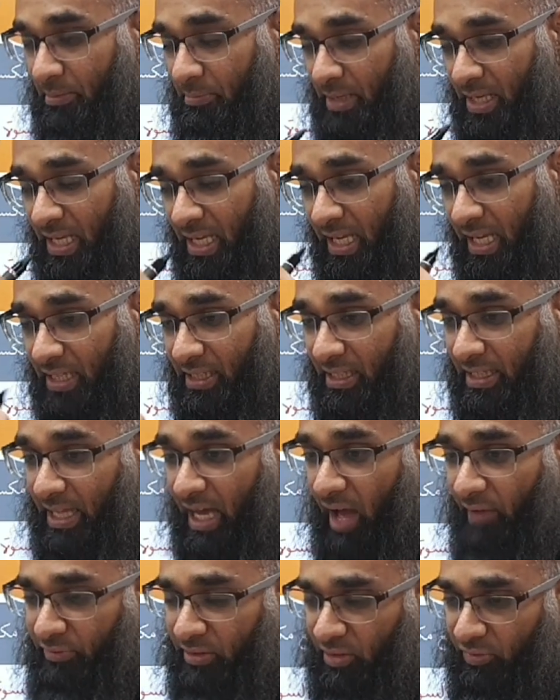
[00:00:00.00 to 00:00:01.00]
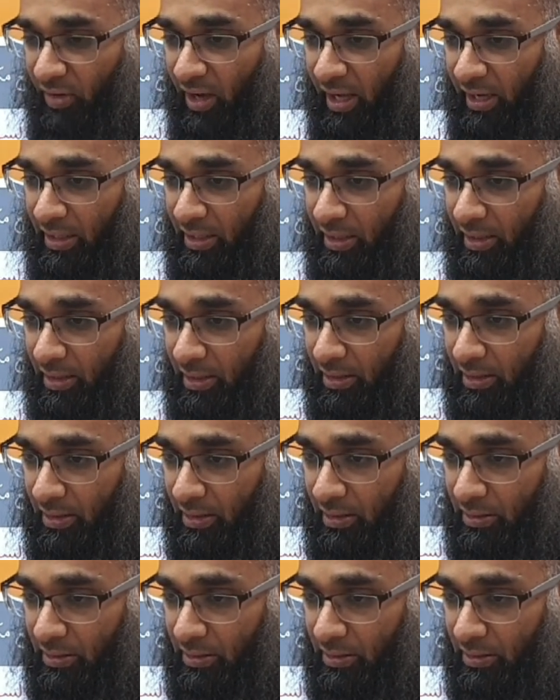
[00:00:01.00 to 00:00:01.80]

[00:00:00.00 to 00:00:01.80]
immediately after the fa'il,